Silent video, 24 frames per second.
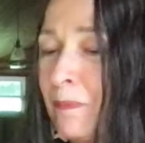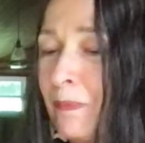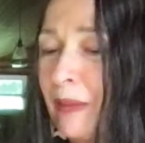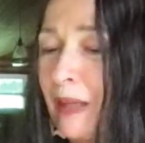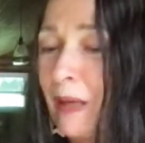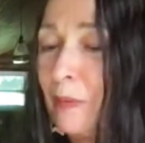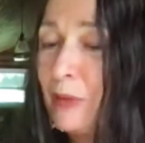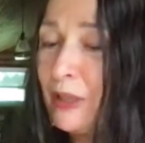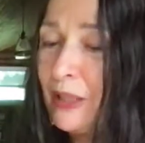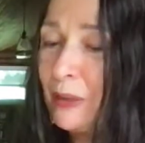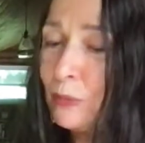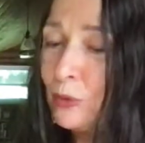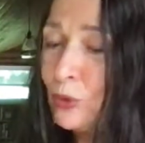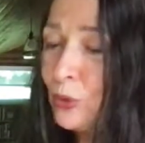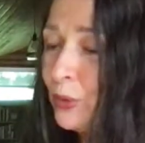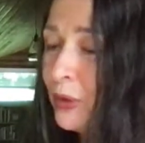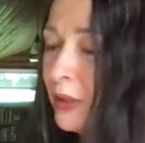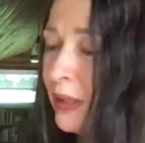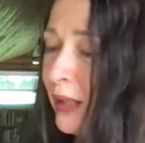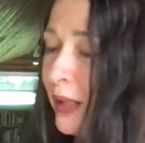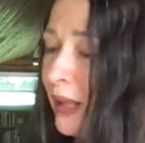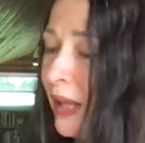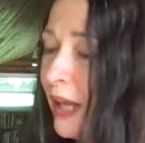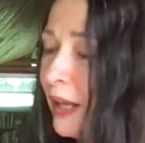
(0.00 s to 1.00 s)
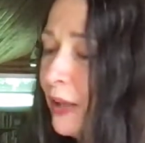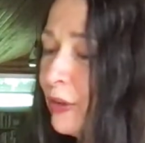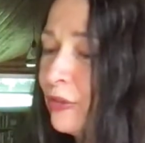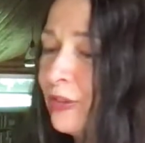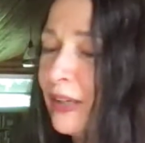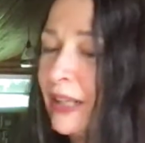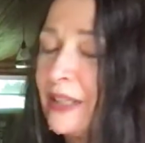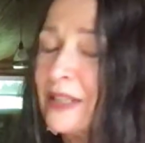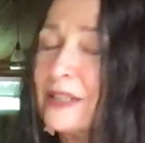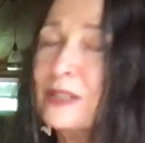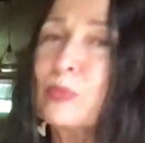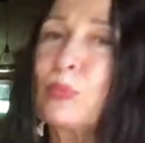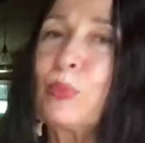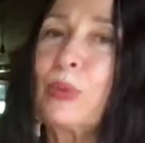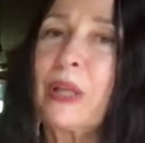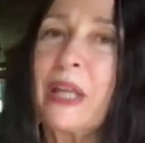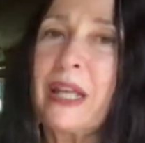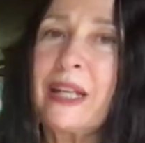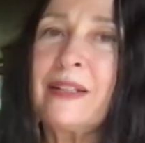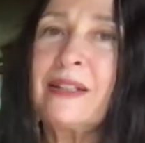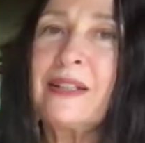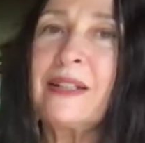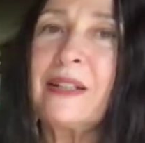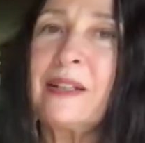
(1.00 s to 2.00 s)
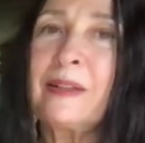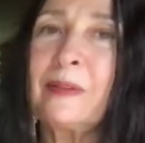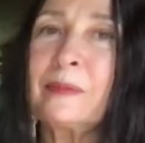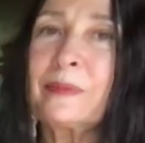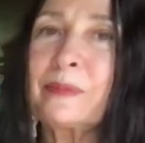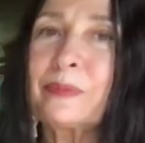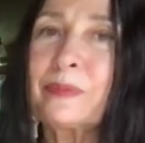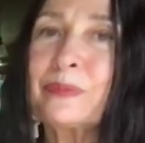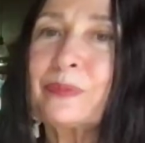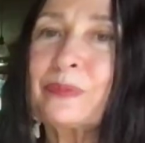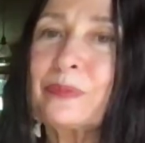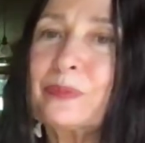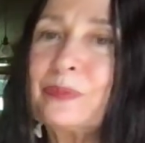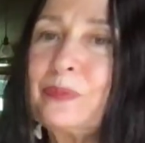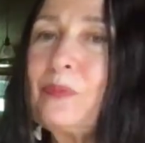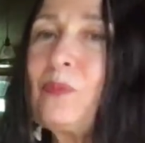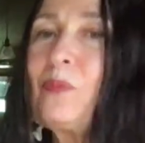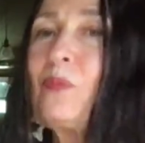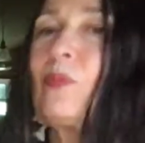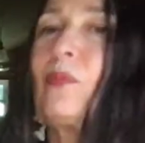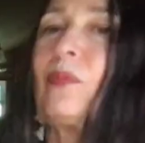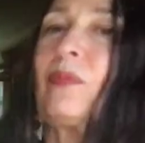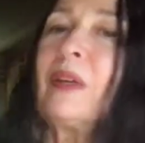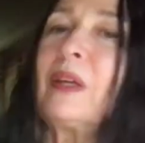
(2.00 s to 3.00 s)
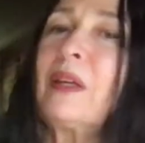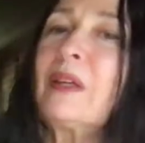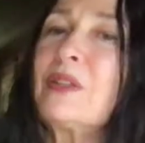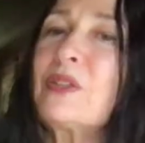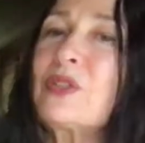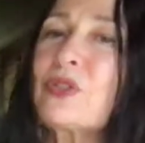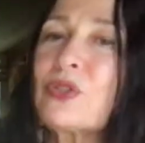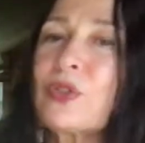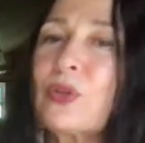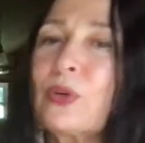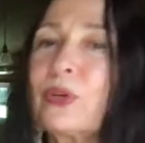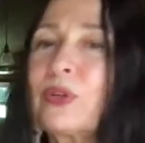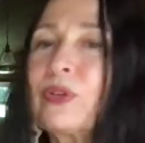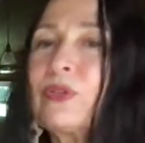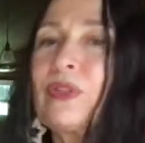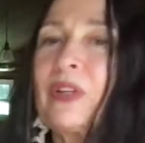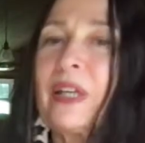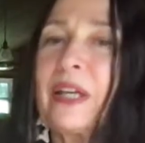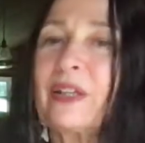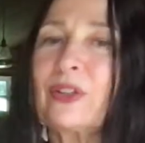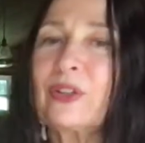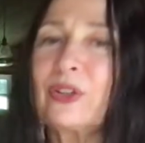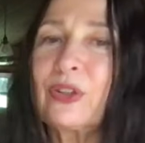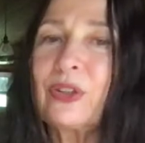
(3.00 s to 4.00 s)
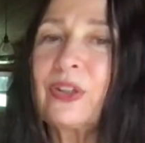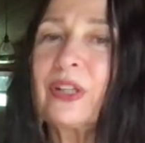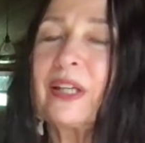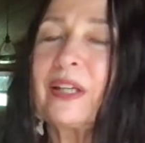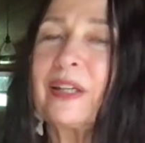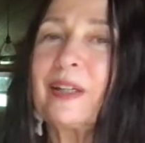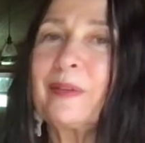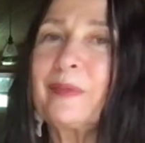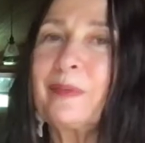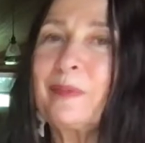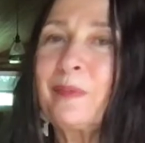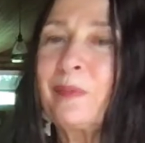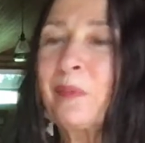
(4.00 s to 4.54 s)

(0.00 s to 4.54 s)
I mean, I'm doing a lot of, I guess blending is sort of like cooking